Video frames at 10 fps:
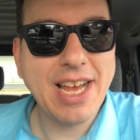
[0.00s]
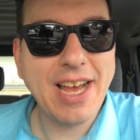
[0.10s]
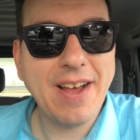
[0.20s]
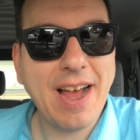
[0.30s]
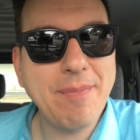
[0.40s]

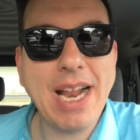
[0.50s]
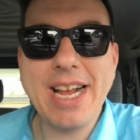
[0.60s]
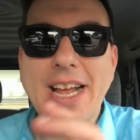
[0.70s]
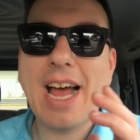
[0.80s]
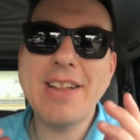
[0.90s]

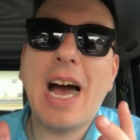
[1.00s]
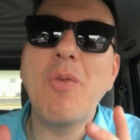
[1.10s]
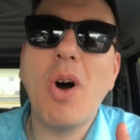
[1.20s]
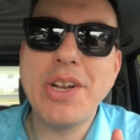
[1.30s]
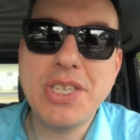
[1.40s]
I
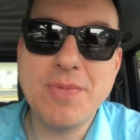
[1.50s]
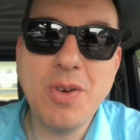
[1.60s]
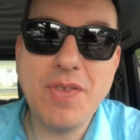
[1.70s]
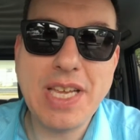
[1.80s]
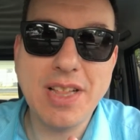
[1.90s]
watched this
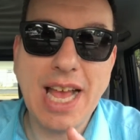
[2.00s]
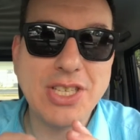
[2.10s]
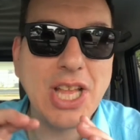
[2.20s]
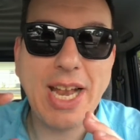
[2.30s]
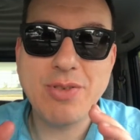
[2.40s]
movie last night.